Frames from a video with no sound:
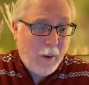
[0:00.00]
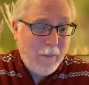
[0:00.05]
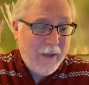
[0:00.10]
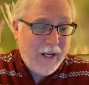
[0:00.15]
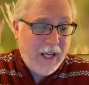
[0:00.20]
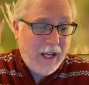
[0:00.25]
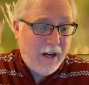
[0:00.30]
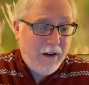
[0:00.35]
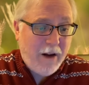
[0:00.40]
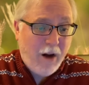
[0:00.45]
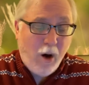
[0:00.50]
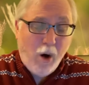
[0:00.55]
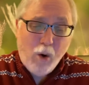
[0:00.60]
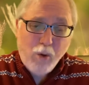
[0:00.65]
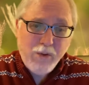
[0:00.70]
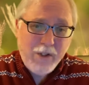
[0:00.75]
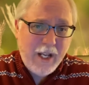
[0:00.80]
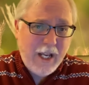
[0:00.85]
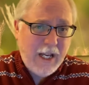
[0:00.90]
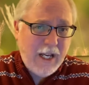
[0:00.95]
get
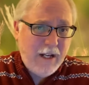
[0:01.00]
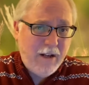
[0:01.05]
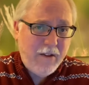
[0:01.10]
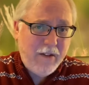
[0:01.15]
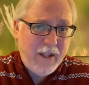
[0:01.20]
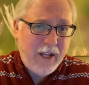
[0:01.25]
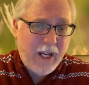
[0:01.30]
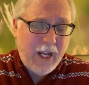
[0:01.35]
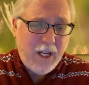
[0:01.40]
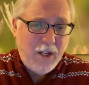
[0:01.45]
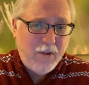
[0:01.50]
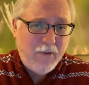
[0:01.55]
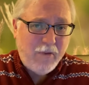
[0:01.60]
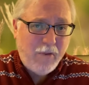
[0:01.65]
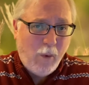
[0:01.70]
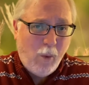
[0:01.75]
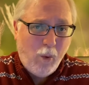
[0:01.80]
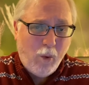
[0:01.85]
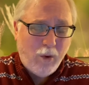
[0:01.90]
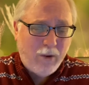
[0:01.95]
all 10 of these
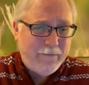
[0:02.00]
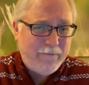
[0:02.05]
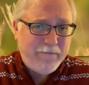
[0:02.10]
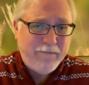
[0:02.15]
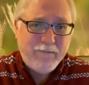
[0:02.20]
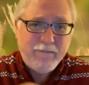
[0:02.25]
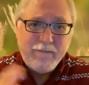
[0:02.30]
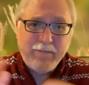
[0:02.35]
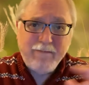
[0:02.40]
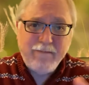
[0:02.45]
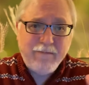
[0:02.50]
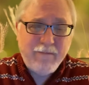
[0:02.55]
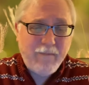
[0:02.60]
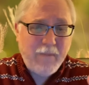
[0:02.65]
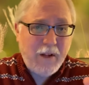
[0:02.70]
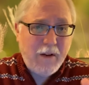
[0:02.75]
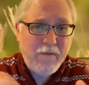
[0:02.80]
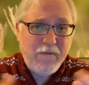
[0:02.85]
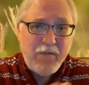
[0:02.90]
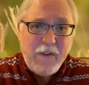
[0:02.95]
for
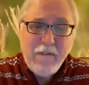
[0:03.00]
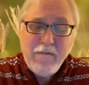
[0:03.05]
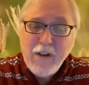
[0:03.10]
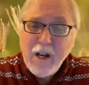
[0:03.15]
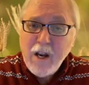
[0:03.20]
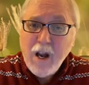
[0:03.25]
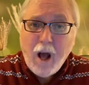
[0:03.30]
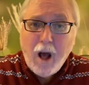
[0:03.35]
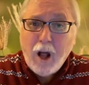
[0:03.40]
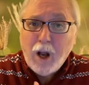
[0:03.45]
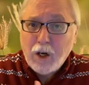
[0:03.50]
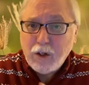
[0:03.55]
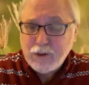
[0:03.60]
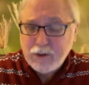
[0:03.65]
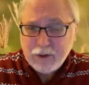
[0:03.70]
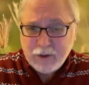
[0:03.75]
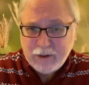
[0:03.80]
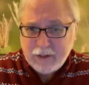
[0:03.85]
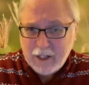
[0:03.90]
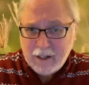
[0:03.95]
$50 or
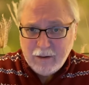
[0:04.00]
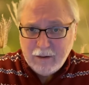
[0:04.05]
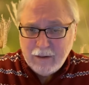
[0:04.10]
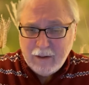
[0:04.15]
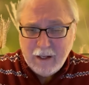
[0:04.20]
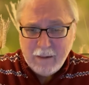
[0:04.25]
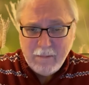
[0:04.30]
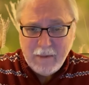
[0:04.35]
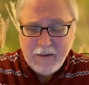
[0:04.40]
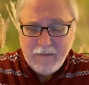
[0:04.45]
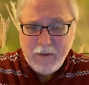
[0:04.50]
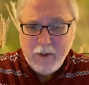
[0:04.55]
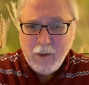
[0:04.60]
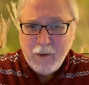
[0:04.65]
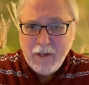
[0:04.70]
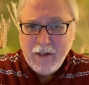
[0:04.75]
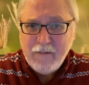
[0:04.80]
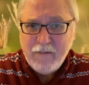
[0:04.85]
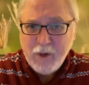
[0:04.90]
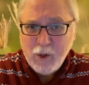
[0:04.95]
so
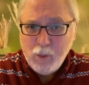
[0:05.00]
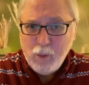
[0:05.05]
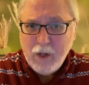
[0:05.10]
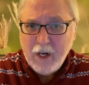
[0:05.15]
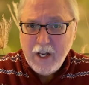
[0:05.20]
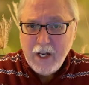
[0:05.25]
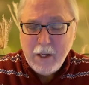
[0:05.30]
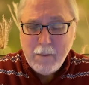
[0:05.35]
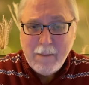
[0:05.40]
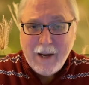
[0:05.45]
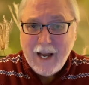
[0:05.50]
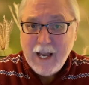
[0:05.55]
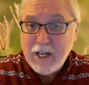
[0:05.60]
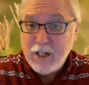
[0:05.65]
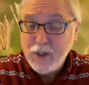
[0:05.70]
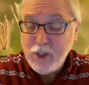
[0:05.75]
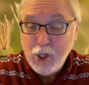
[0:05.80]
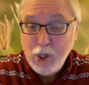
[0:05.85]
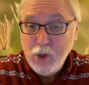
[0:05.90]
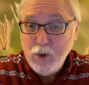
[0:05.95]
if you're willing to buy a
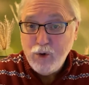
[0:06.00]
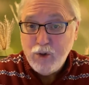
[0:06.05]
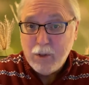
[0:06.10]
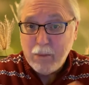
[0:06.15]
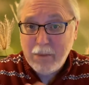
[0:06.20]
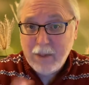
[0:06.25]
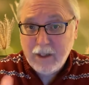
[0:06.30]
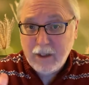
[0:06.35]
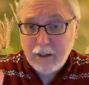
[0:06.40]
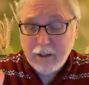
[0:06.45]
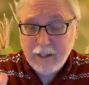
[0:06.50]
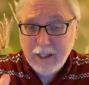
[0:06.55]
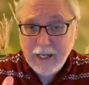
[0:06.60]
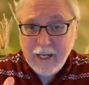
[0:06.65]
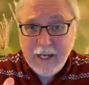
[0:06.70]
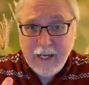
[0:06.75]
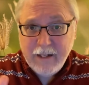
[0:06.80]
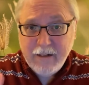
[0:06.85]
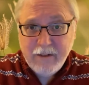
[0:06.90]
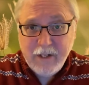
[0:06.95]
used book,
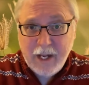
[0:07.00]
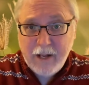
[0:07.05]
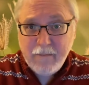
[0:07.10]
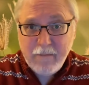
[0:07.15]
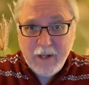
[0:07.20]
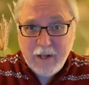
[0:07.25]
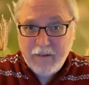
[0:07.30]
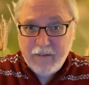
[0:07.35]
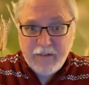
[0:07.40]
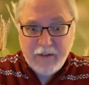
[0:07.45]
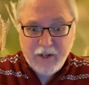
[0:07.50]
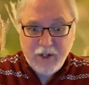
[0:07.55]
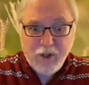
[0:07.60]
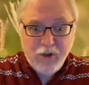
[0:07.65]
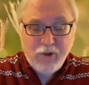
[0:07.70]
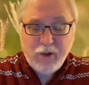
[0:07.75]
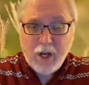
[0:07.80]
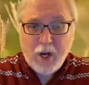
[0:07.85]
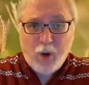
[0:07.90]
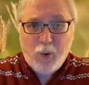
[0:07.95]
and they're
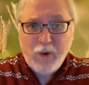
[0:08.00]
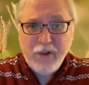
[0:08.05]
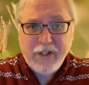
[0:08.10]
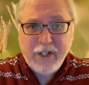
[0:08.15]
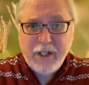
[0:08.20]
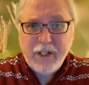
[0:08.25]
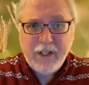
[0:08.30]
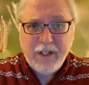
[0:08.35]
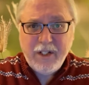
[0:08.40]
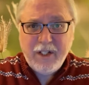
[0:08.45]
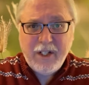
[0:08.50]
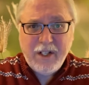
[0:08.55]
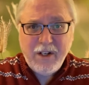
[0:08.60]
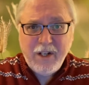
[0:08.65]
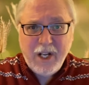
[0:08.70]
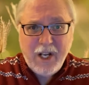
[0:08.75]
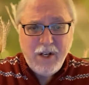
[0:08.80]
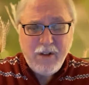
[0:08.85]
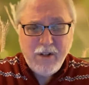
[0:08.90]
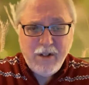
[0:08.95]
usually always in good
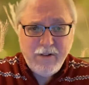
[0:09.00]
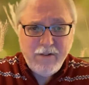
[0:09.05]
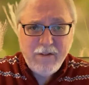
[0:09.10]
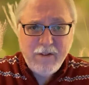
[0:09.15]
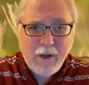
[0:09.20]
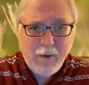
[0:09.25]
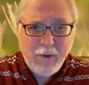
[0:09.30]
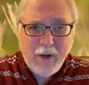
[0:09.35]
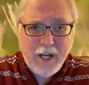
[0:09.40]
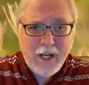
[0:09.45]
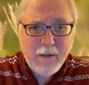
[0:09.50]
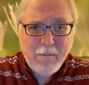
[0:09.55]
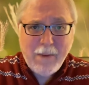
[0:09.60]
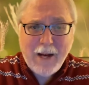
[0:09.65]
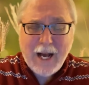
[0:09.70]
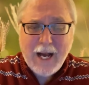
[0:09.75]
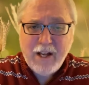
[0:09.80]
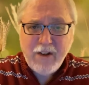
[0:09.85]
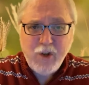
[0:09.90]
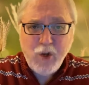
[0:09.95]
condition. No need to
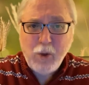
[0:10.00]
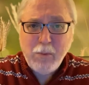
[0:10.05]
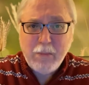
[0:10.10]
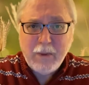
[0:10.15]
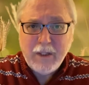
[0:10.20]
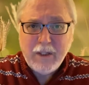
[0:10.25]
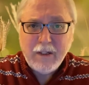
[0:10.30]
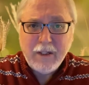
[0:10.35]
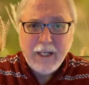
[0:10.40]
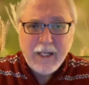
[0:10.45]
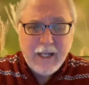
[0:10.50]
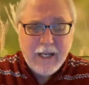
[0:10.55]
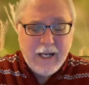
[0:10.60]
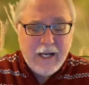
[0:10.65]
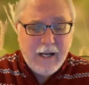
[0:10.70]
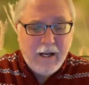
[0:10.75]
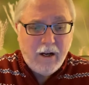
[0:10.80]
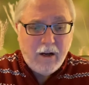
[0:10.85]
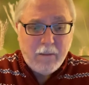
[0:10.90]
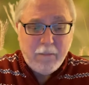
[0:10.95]
buy a new book,
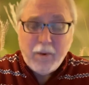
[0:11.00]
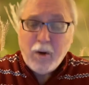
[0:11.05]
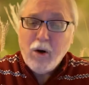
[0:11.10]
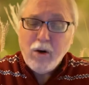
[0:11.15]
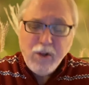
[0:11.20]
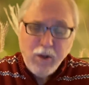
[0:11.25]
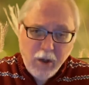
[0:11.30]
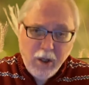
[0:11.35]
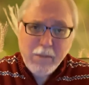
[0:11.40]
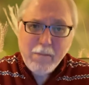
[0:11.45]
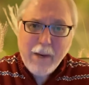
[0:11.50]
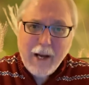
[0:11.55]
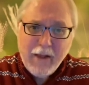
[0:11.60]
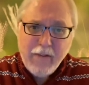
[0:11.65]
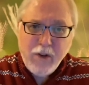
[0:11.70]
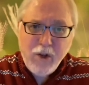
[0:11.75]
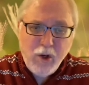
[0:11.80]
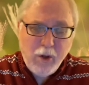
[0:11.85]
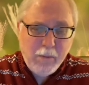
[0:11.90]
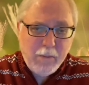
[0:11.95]
or you can buy
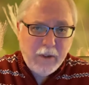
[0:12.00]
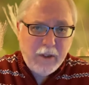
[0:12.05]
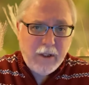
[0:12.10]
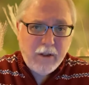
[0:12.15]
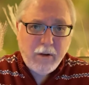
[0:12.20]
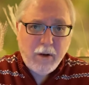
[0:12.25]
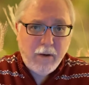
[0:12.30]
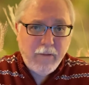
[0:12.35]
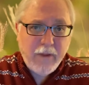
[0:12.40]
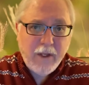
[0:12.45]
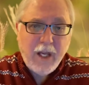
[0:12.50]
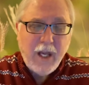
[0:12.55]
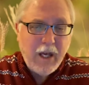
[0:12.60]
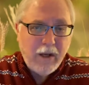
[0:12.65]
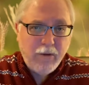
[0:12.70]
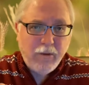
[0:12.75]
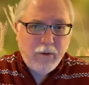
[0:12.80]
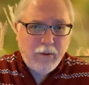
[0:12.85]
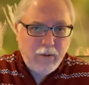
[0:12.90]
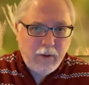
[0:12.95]
the new book or the
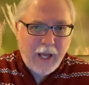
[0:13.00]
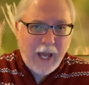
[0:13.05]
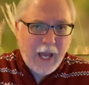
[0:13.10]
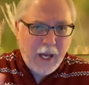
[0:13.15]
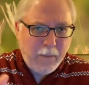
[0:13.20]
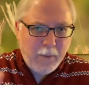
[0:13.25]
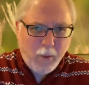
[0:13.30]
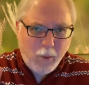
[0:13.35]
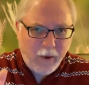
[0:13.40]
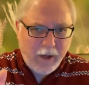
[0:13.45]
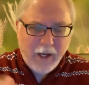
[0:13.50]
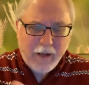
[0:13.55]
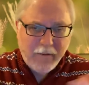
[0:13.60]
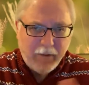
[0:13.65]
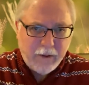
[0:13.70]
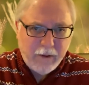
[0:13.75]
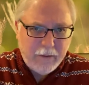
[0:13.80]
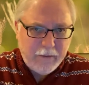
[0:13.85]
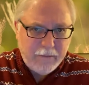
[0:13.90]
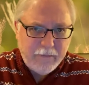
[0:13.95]
Kindle app or whatever